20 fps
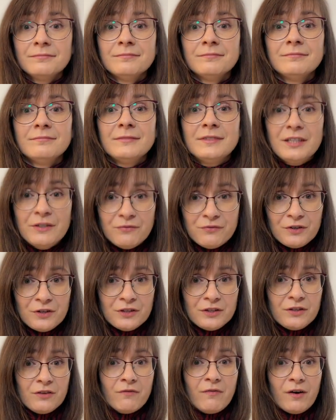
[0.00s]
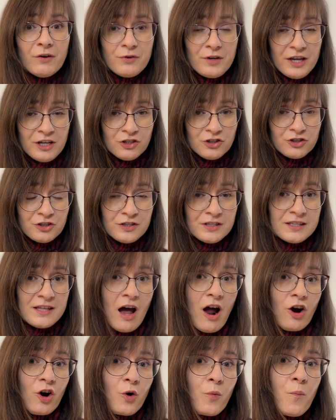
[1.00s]
different variations
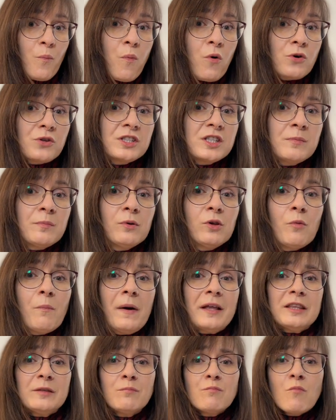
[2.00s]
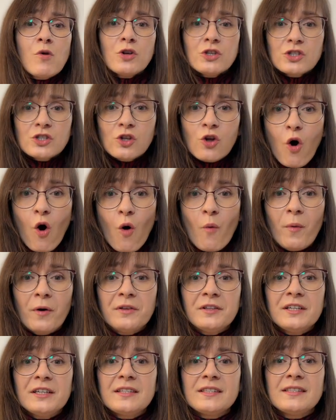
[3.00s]
are possible, but most
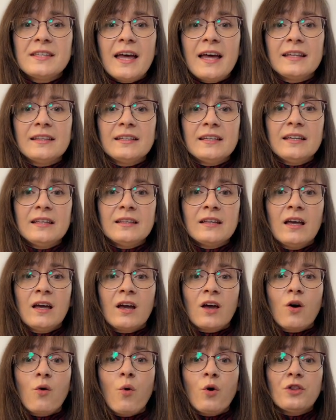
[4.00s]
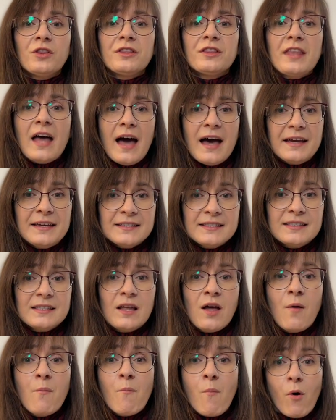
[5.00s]
common is that in quantized
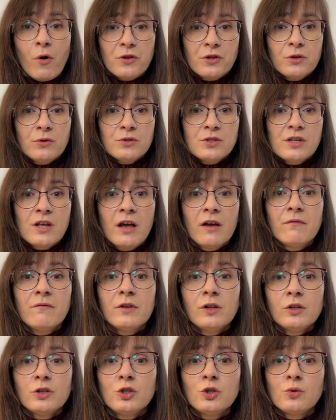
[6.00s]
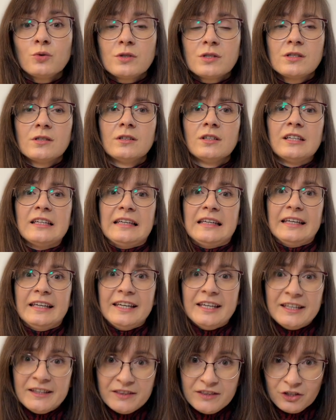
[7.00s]
models will use
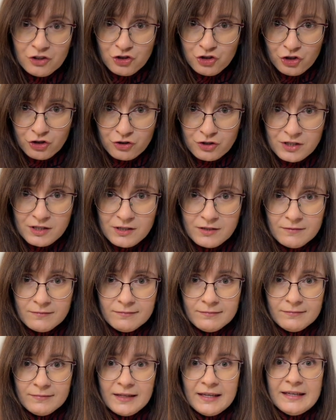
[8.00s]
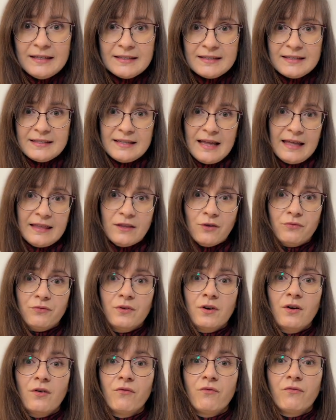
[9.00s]
integers instead of
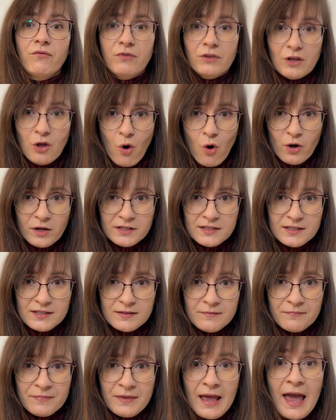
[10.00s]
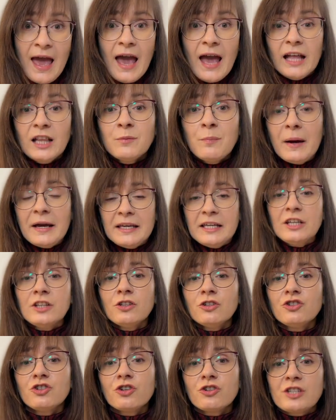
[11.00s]
floats. And by
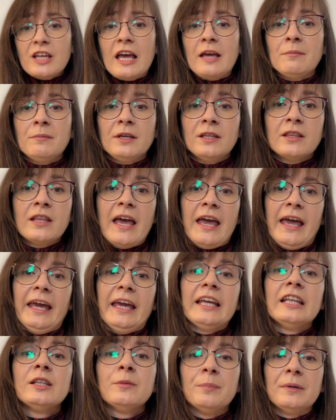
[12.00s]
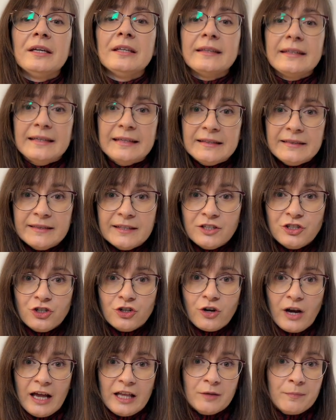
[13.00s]
integers I mean 8-bit
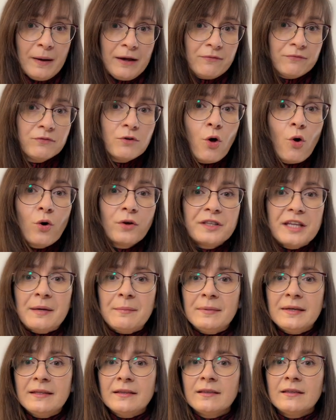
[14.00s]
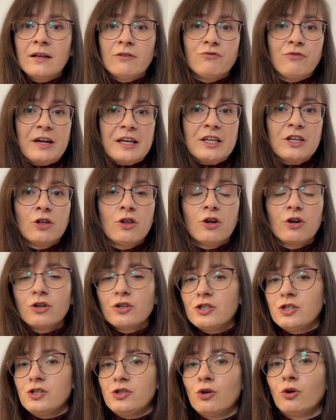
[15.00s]
integer, and by float I mean a regular
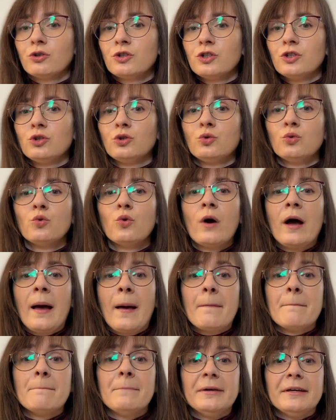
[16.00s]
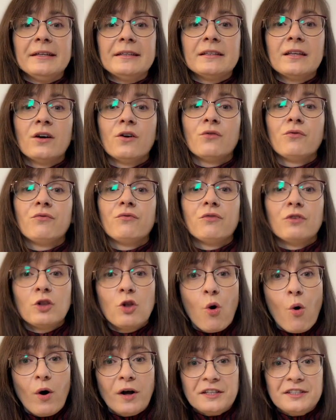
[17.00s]
32-bit
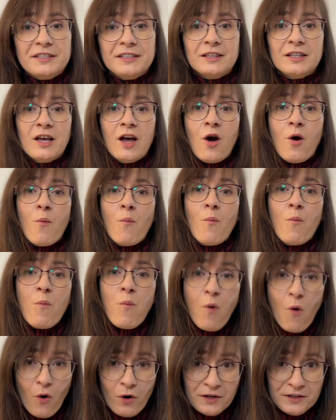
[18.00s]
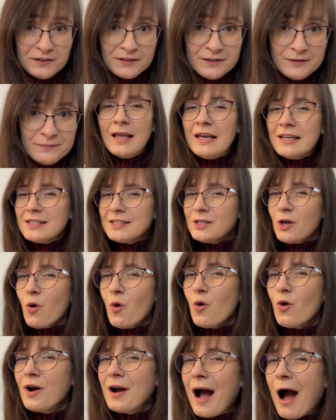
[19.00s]
floating point.
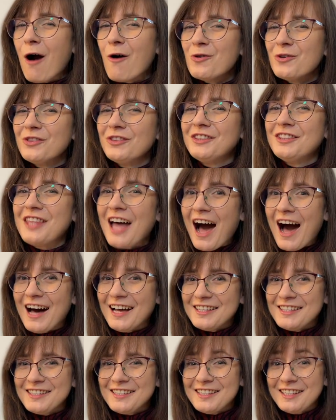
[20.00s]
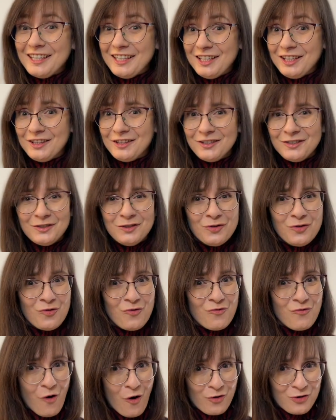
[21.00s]
So how does it
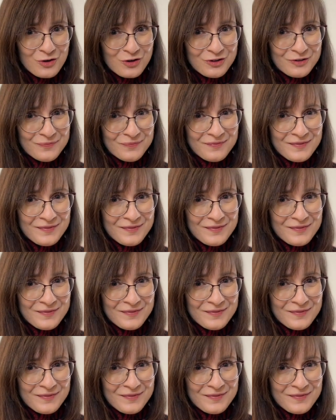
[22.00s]
work?